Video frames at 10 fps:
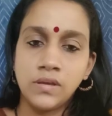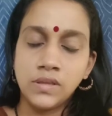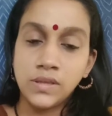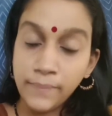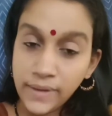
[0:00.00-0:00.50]

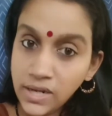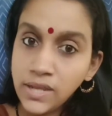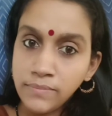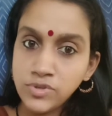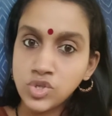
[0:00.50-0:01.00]
The
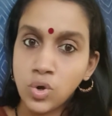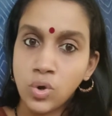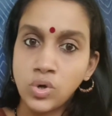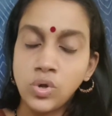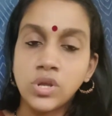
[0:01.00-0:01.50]
medium
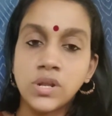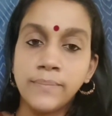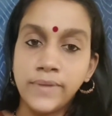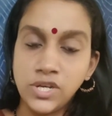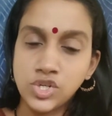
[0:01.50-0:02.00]
shot or a
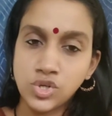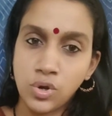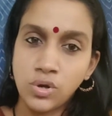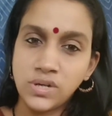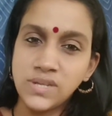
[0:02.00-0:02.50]
mid
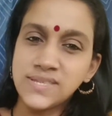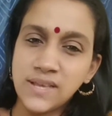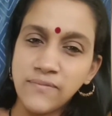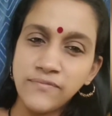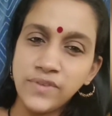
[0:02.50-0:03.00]
shot is
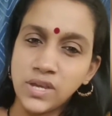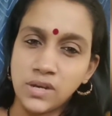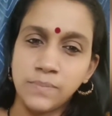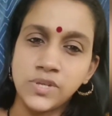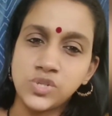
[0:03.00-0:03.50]
somewhere
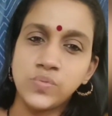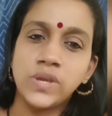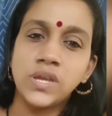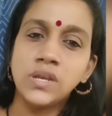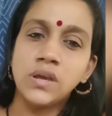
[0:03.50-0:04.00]

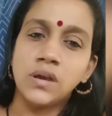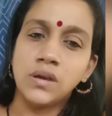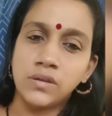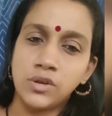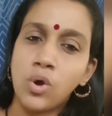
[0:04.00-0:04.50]
between
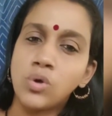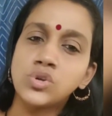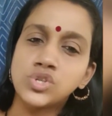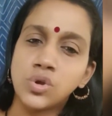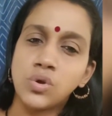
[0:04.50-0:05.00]
a
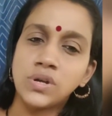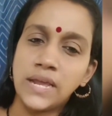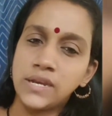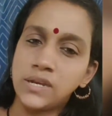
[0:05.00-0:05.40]
long shot and a